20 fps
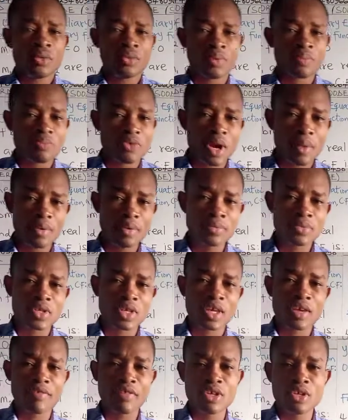When problems
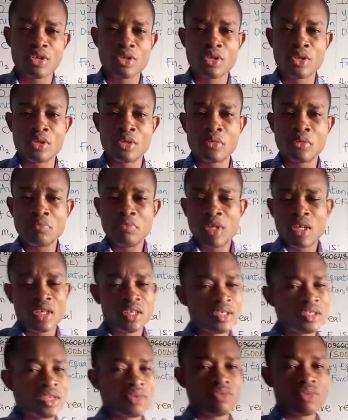are given to you,
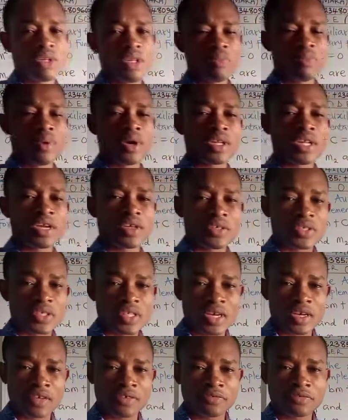you don't really bother
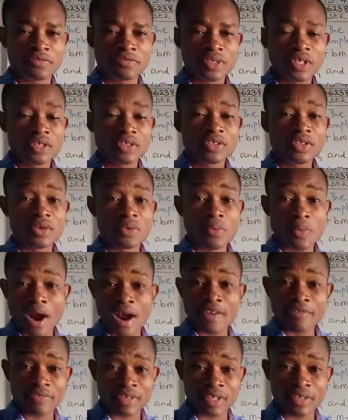yourself
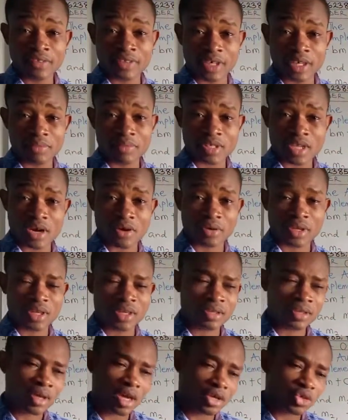deriving them. Is that
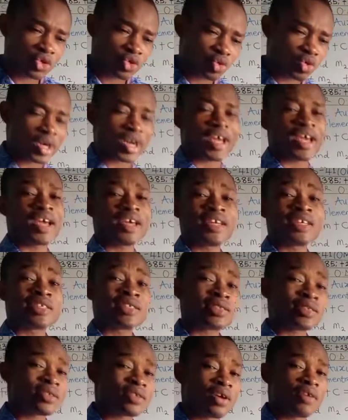okay? Go straight ahead
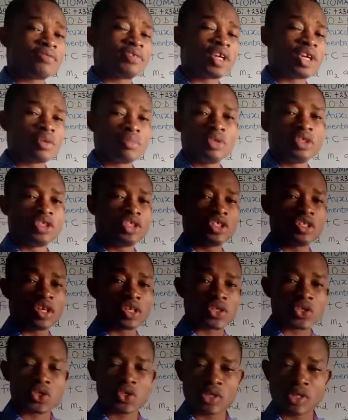and solve the
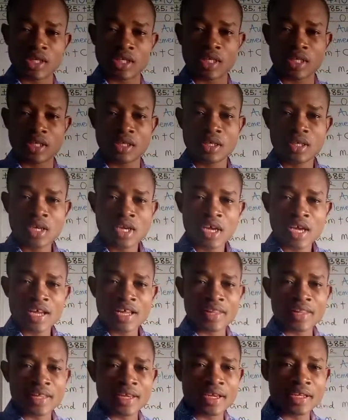homogeneous SOODE
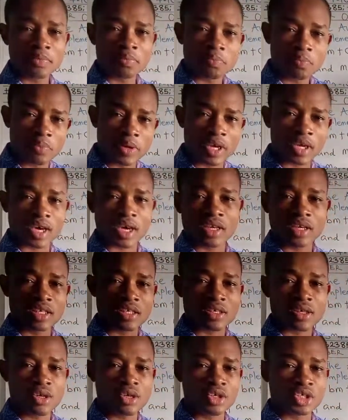and then pick the
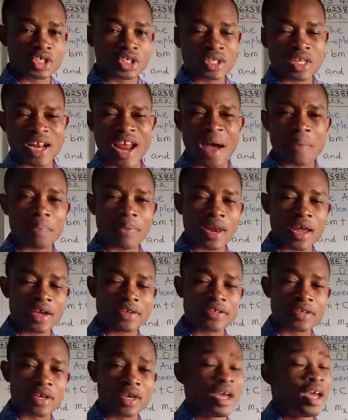solution that
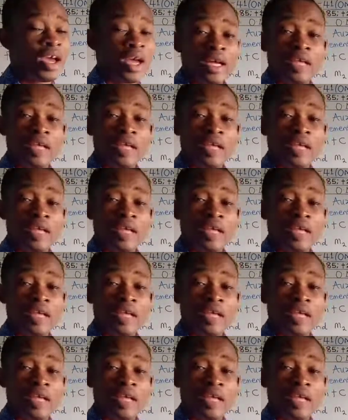applies it.